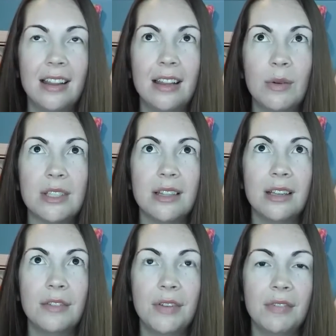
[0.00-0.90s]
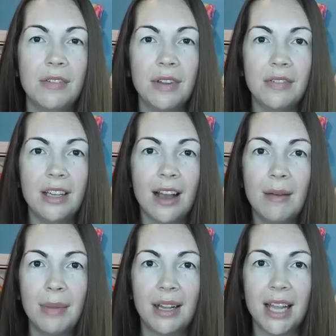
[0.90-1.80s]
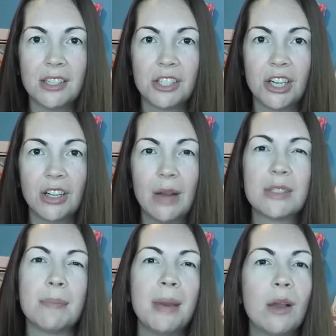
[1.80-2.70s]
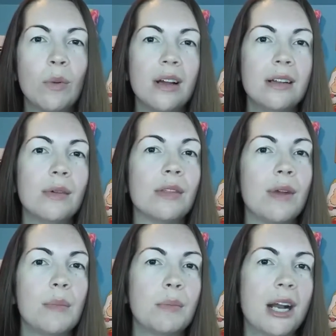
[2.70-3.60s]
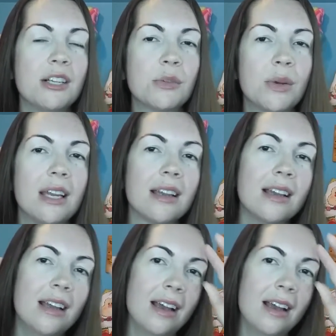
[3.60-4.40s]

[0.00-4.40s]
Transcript: That was the 50/50 cotton polyester. That was the pink one with Rainbow Brite and Twink.